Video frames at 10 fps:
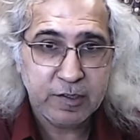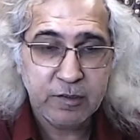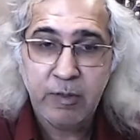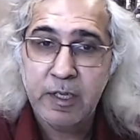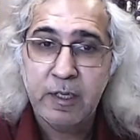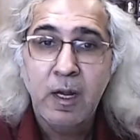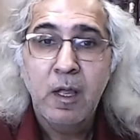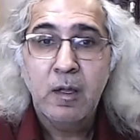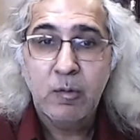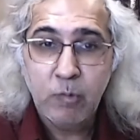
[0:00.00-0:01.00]
where
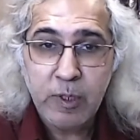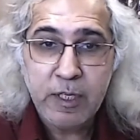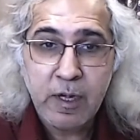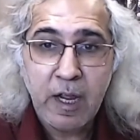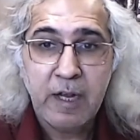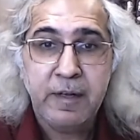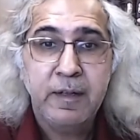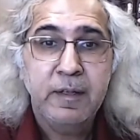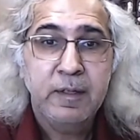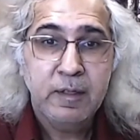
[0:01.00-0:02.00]
we read
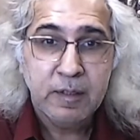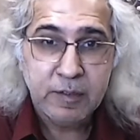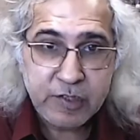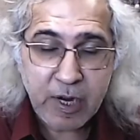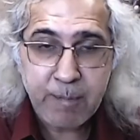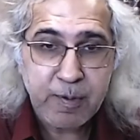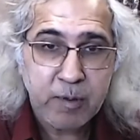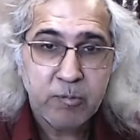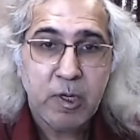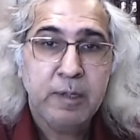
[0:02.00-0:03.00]
chapter
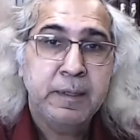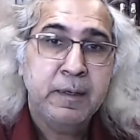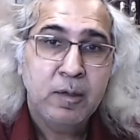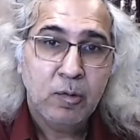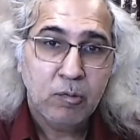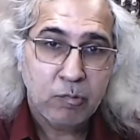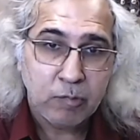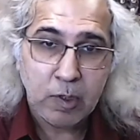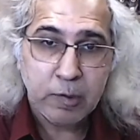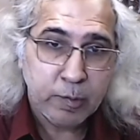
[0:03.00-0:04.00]
one
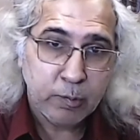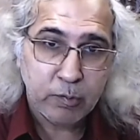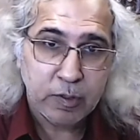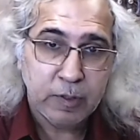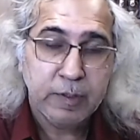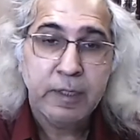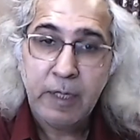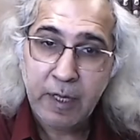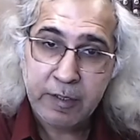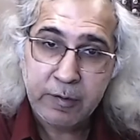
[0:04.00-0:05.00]
word to word
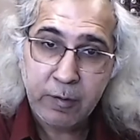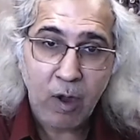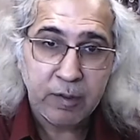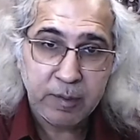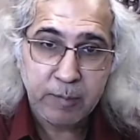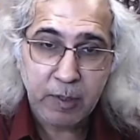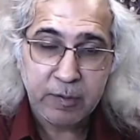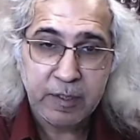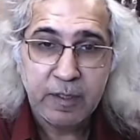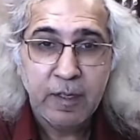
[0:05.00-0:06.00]
and talked about
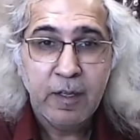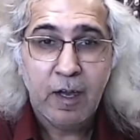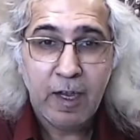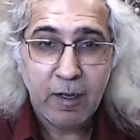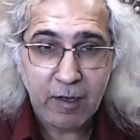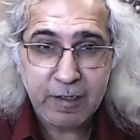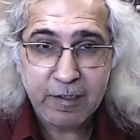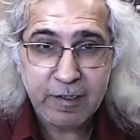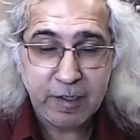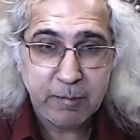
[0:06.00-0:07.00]
it. I highly
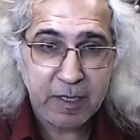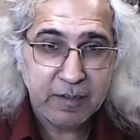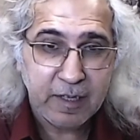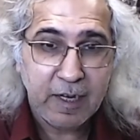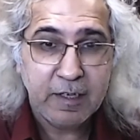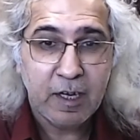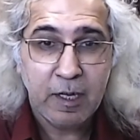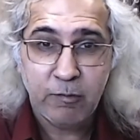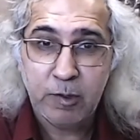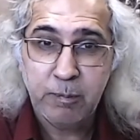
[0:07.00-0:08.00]
recommend that. I
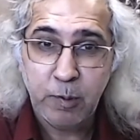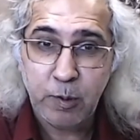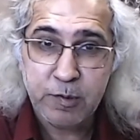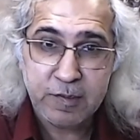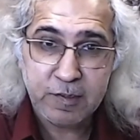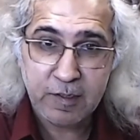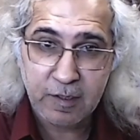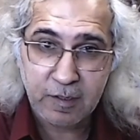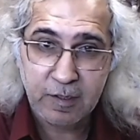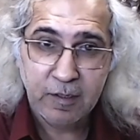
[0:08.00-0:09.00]
will post
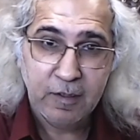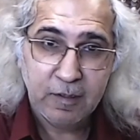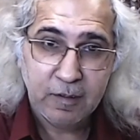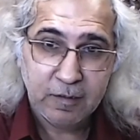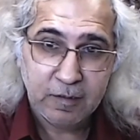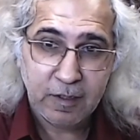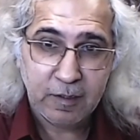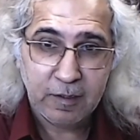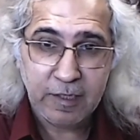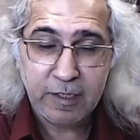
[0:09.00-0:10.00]
uh,
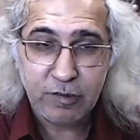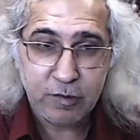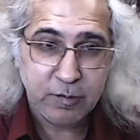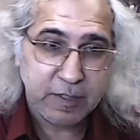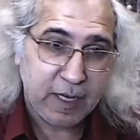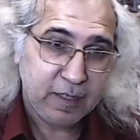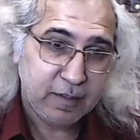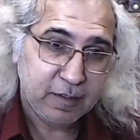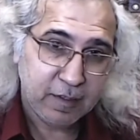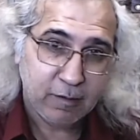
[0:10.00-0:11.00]
the links to that
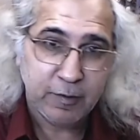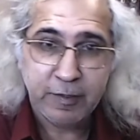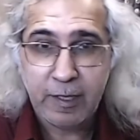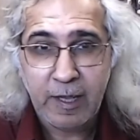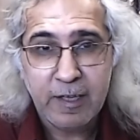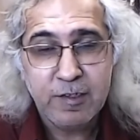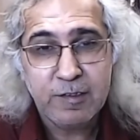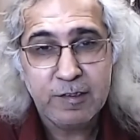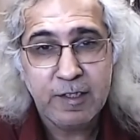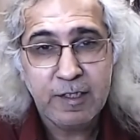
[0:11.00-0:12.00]
on the end
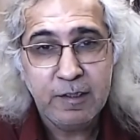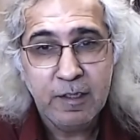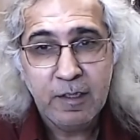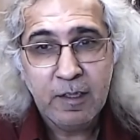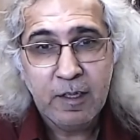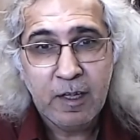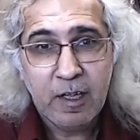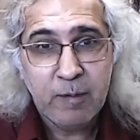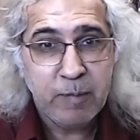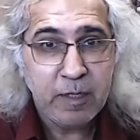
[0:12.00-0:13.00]
screen.
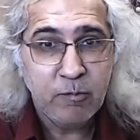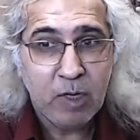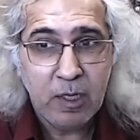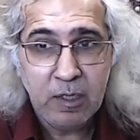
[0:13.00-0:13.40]
And meanwhile,